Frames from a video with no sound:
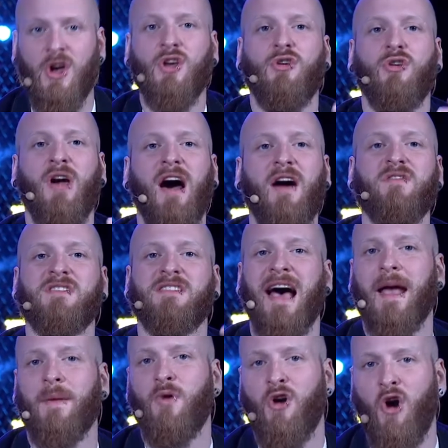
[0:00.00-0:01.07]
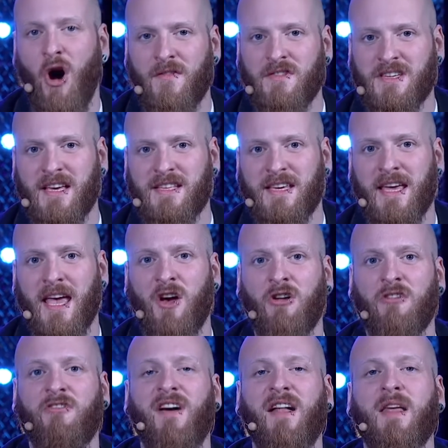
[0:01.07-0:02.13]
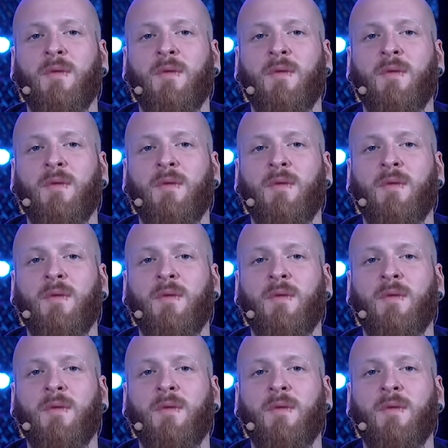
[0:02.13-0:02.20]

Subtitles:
you have Zach Makovsky taking on Veli